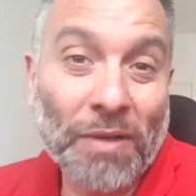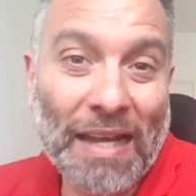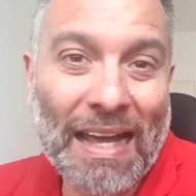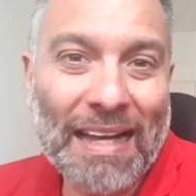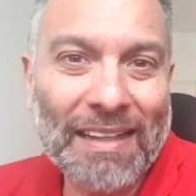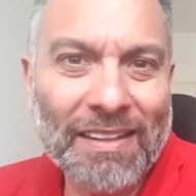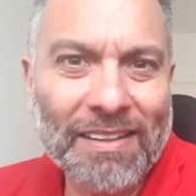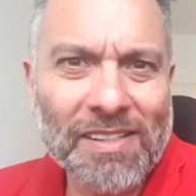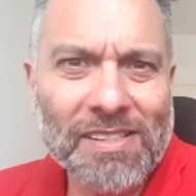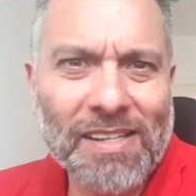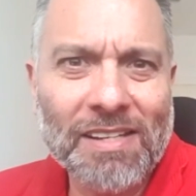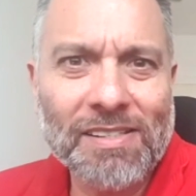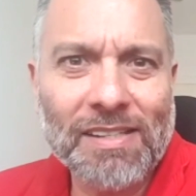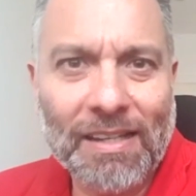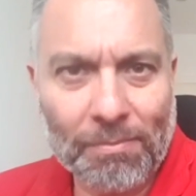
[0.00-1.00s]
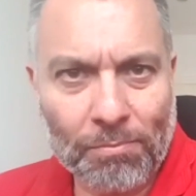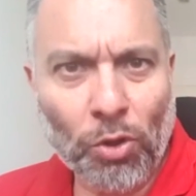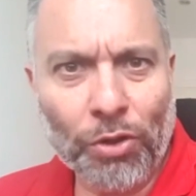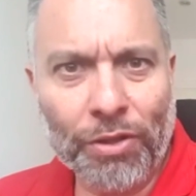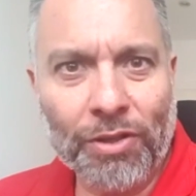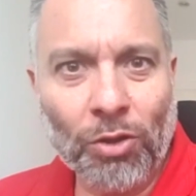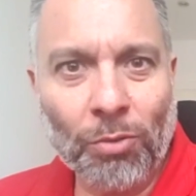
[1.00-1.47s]
9 in the sense that
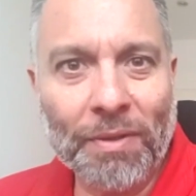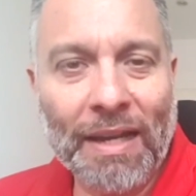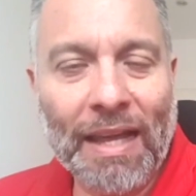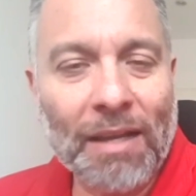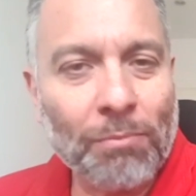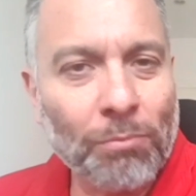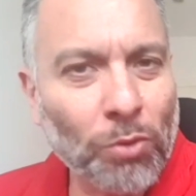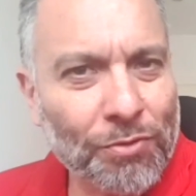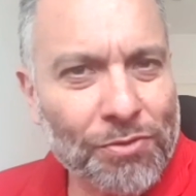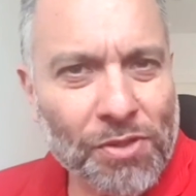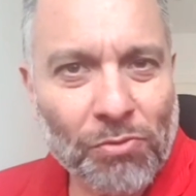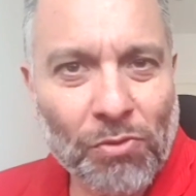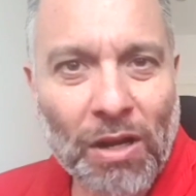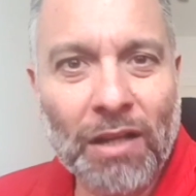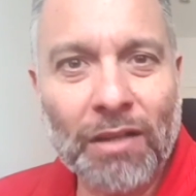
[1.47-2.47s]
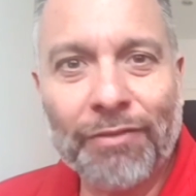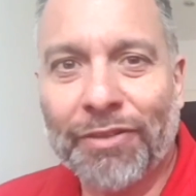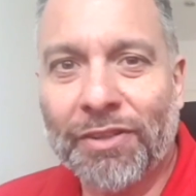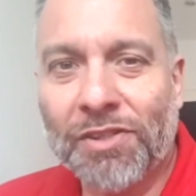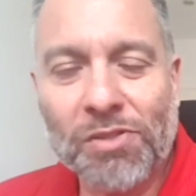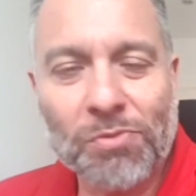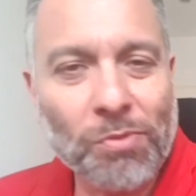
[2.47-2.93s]
modern number 9 moves around,
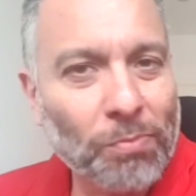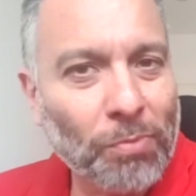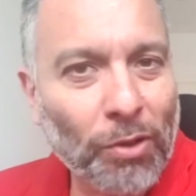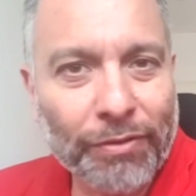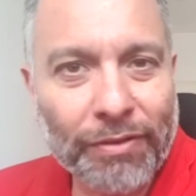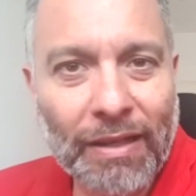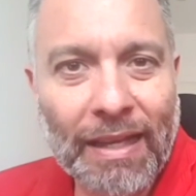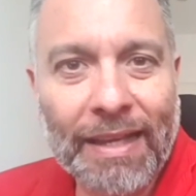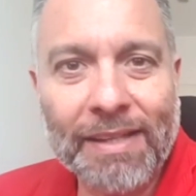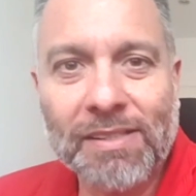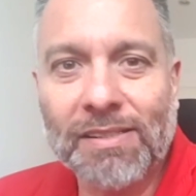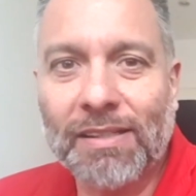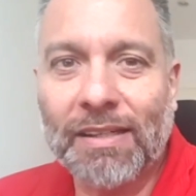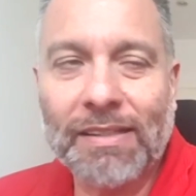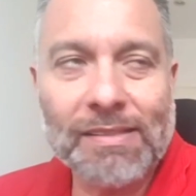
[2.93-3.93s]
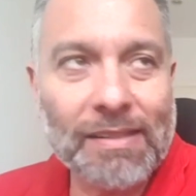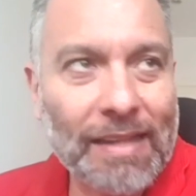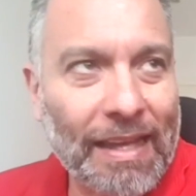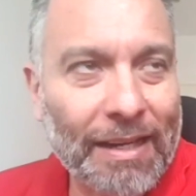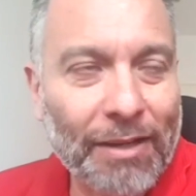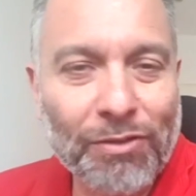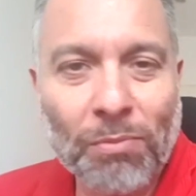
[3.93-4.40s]
finishes with both legs, is
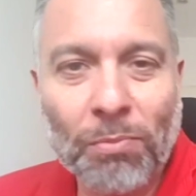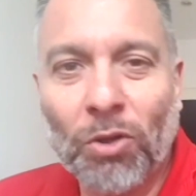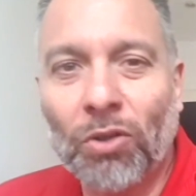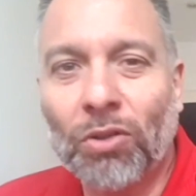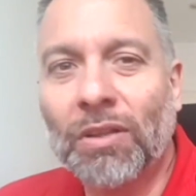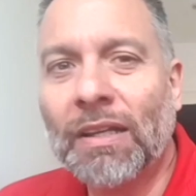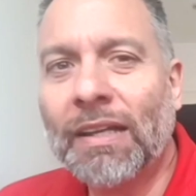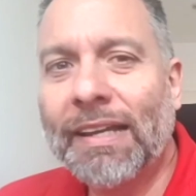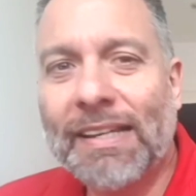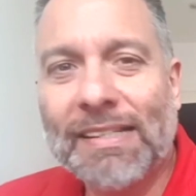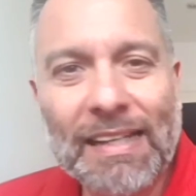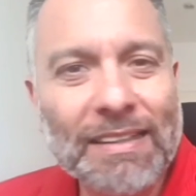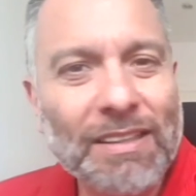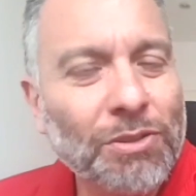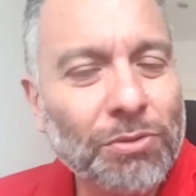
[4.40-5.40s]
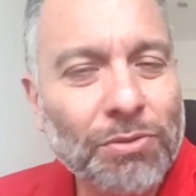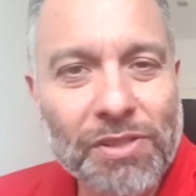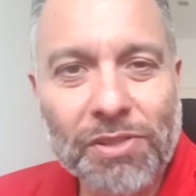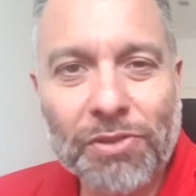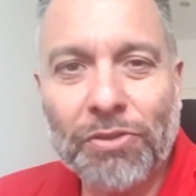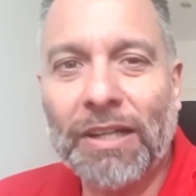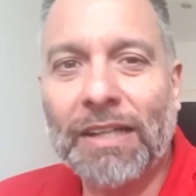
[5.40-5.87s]
head of the ball, his attitude
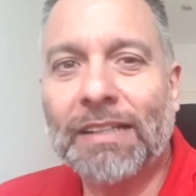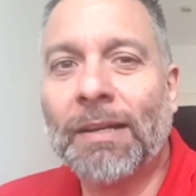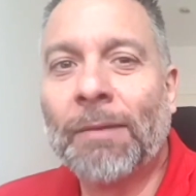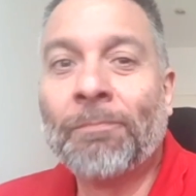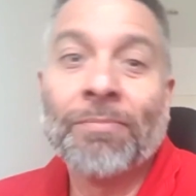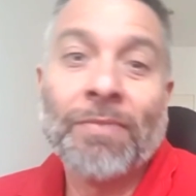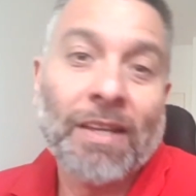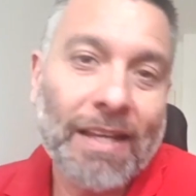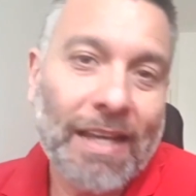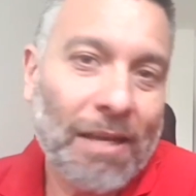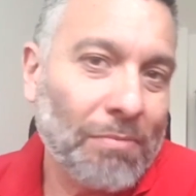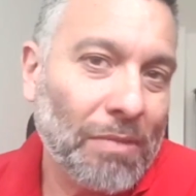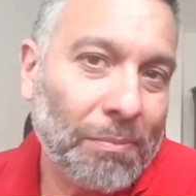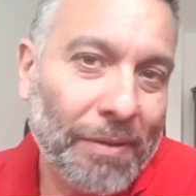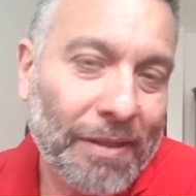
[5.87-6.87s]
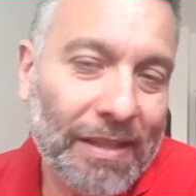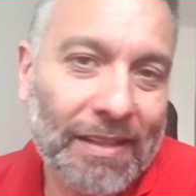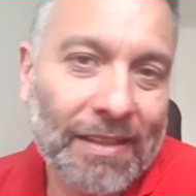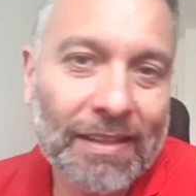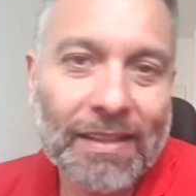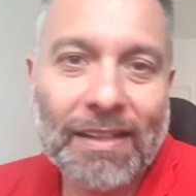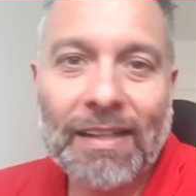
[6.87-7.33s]
is great.
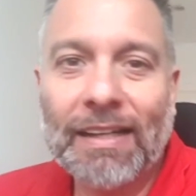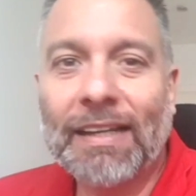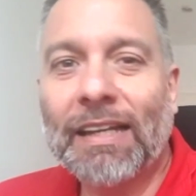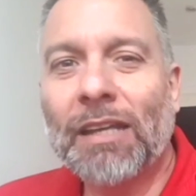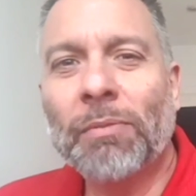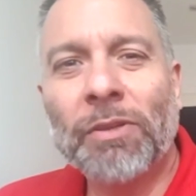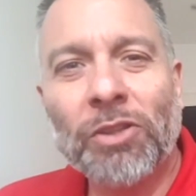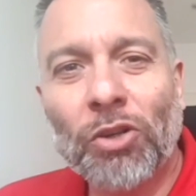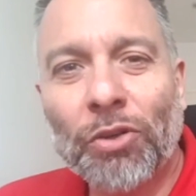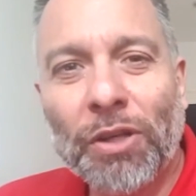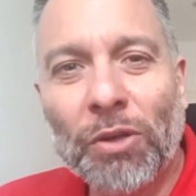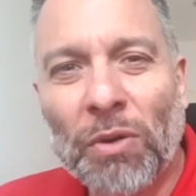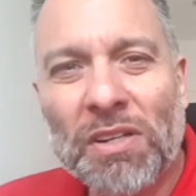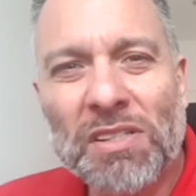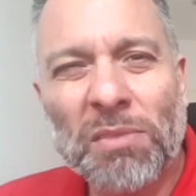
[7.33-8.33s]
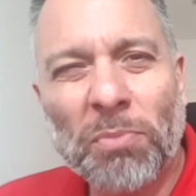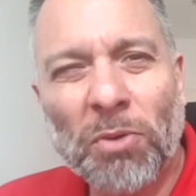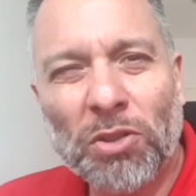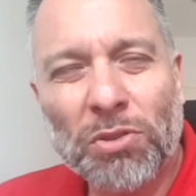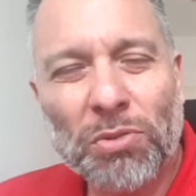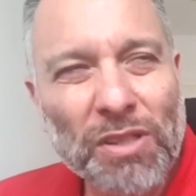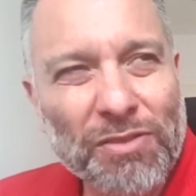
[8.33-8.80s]
Mbappé, even though he wants the
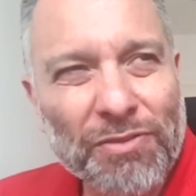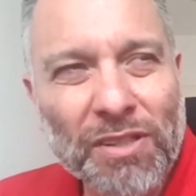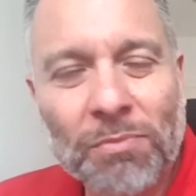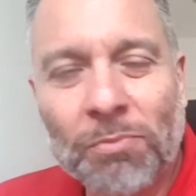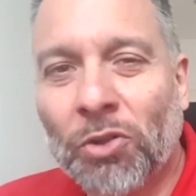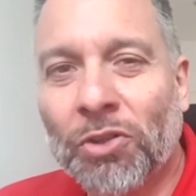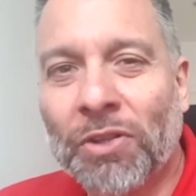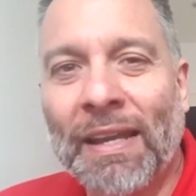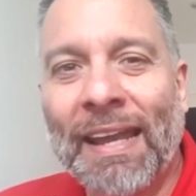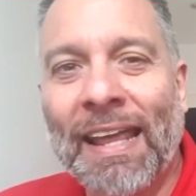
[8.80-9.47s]
ball to his feet more than